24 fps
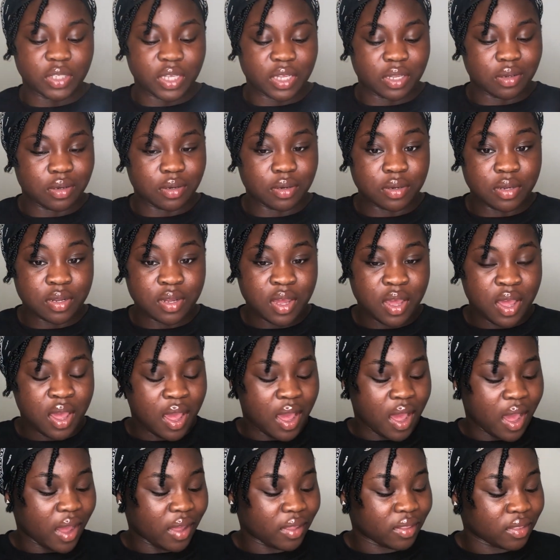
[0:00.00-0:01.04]
and
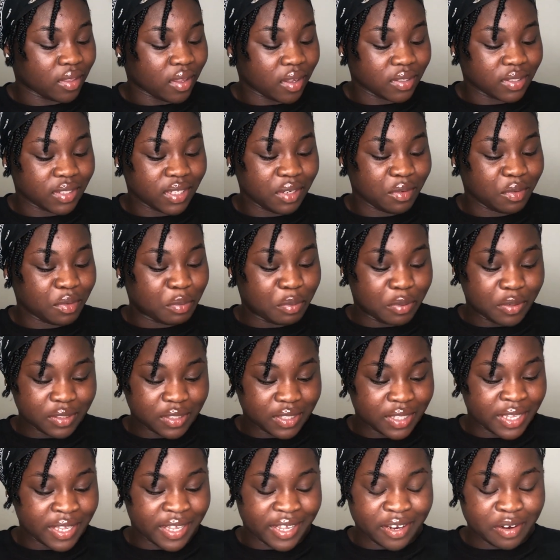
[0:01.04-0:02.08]
I thought they would put
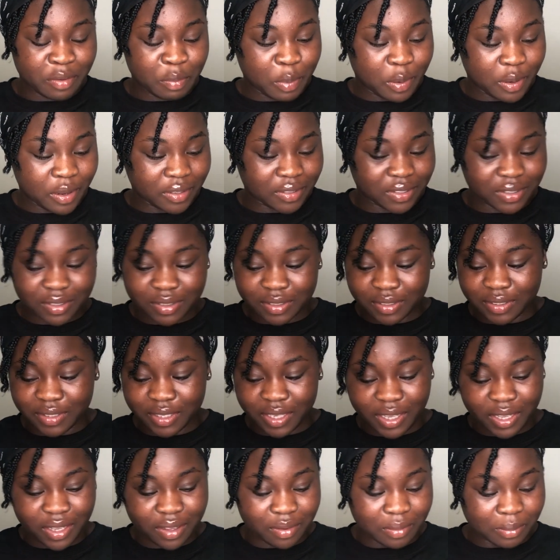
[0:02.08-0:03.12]
the AirPods, because
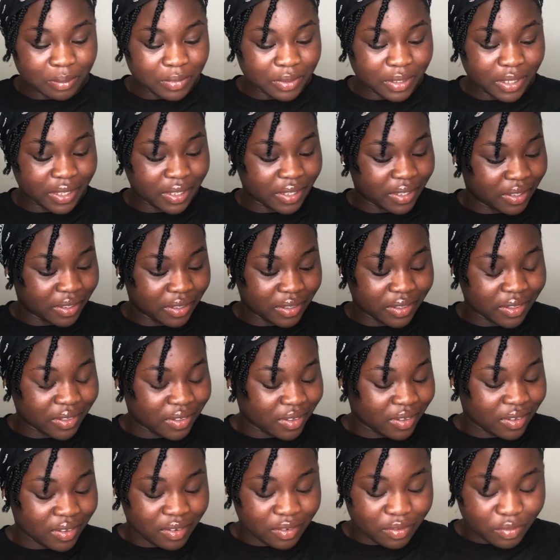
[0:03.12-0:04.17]
damn, like,
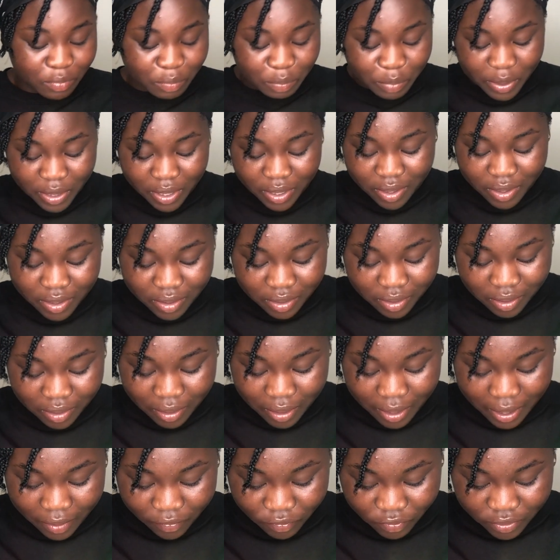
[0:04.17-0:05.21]
paying a
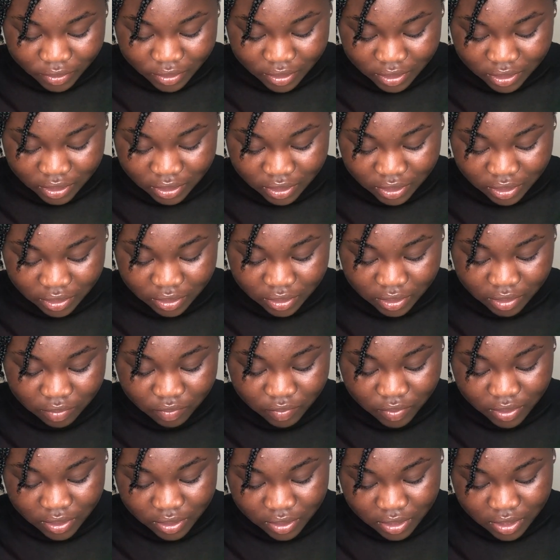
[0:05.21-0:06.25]
lot for this shit.
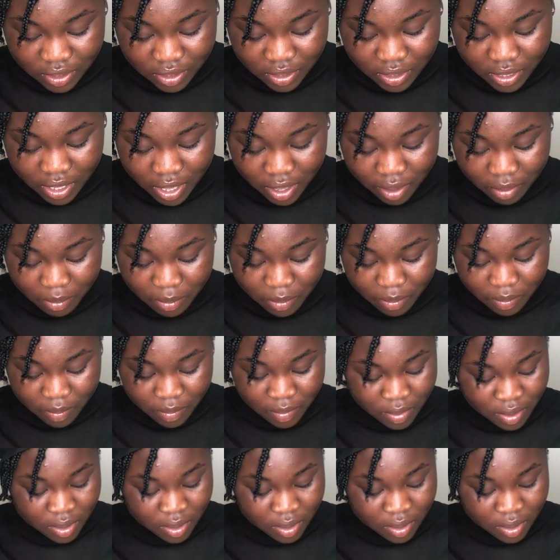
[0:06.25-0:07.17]
I'm getting the same